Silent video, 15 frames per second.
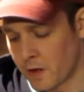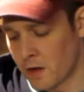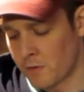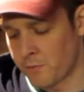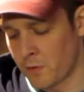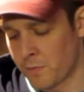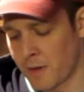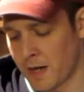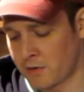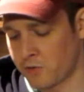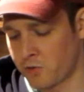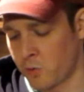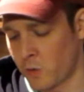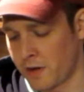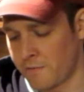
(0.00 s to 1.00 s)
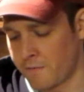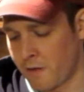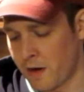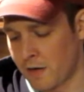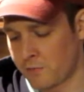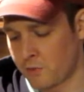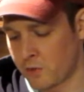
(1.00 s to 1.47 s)
for a box of
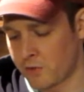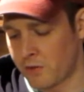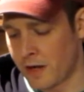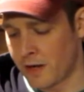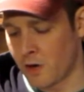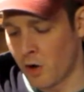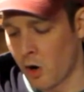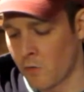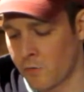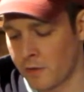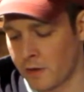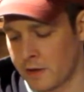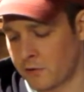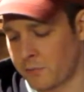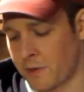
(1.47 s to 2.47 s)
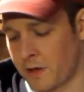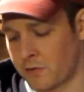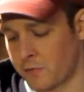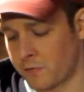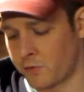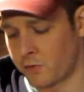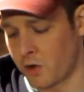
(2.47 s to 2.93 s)
25. So it's not an overly
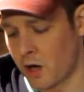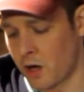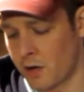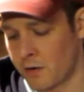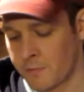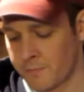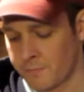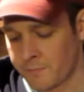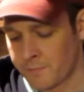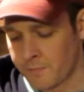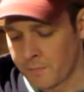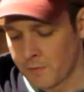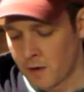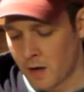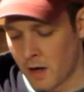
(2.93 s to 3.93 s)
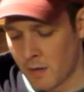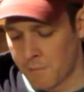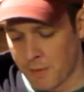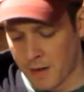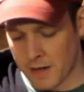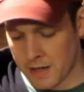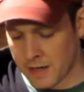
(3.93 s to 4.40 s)
expensive cigar.
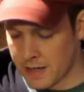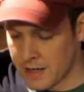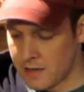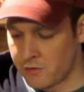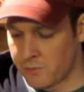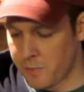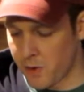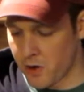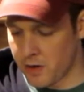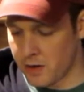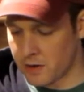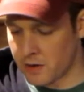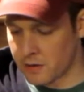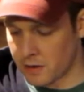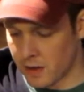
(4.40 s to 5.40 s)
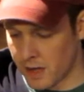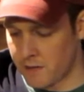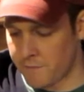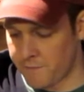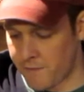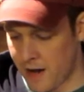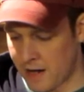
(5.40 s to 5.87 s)
But it is burning kind
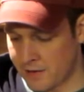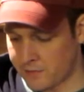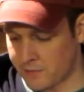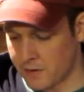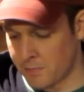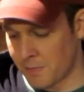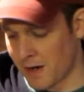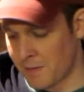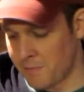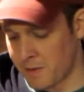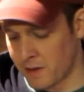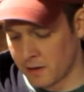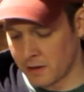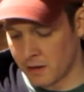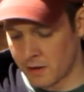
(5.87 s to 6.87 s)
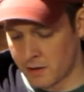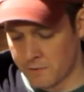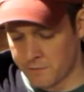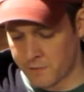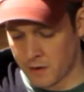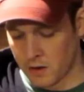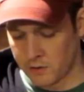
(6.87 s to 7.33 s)
of fast. It might be a little
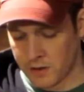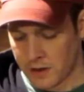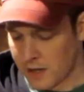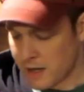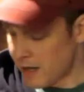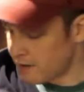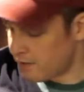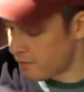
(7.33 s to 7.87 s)
underfilled. And it's